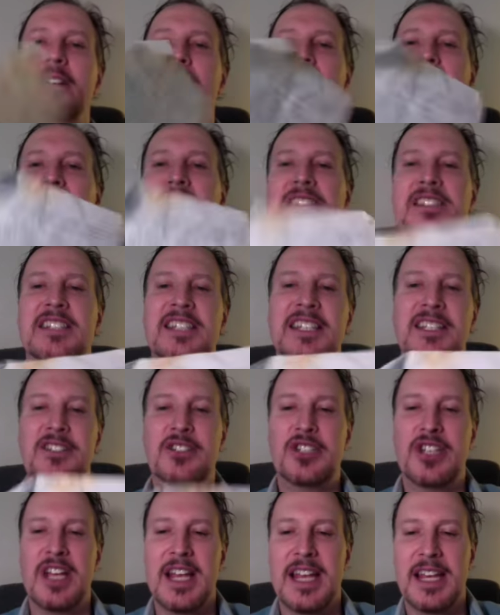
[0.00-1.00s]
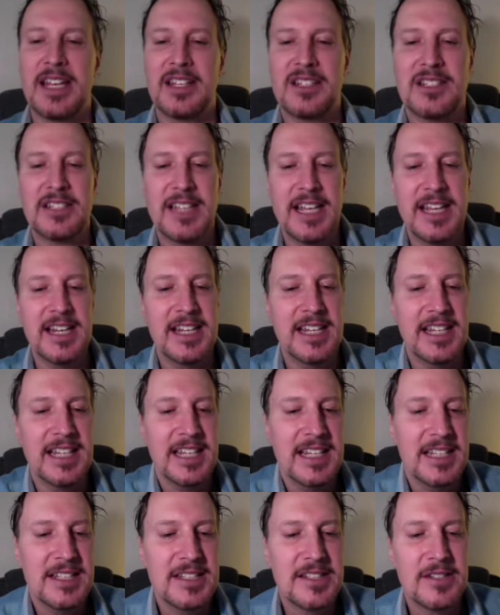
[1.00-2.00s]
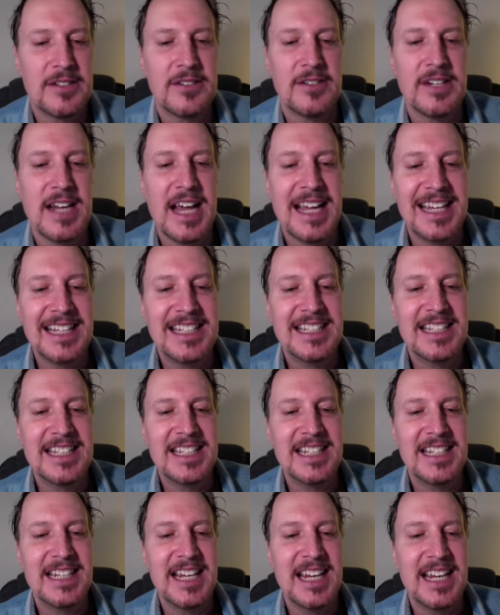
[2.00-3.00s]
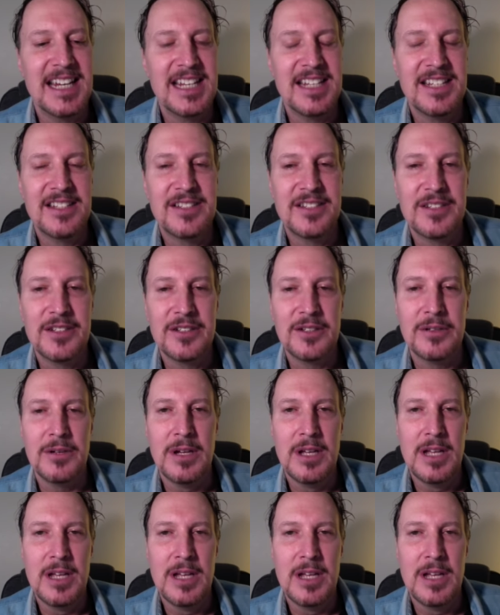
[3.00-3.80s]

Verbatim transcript: Lit-sen Chang. It's dated Easter 1982.